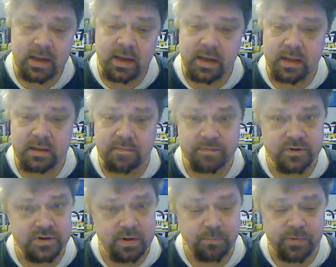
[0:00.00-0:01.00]
and then for
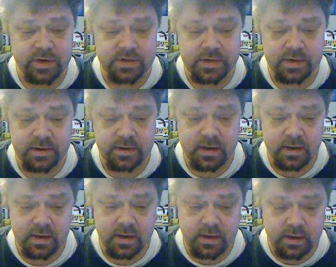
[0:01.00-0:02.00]
some reason,
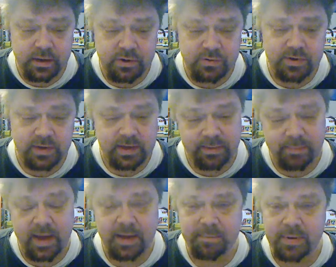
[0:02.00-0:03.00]
usually it
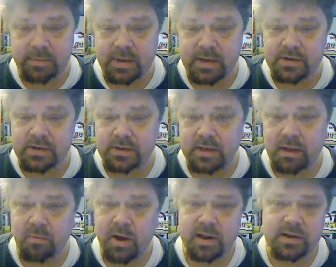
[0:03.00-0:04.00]
might be because they
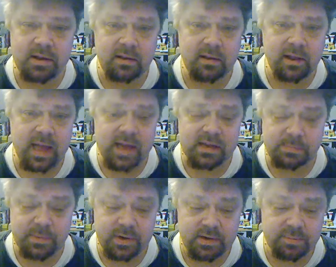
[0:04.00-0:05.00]
waited till the last
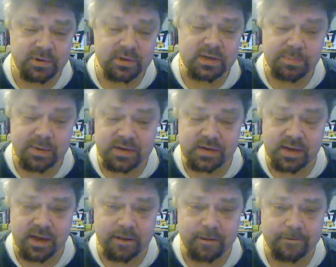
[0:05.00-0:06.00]
minute to put the speech
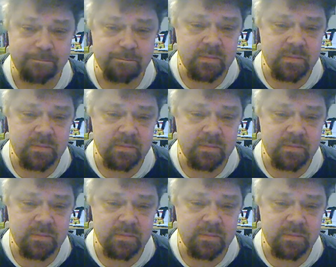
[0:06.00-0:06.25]
together,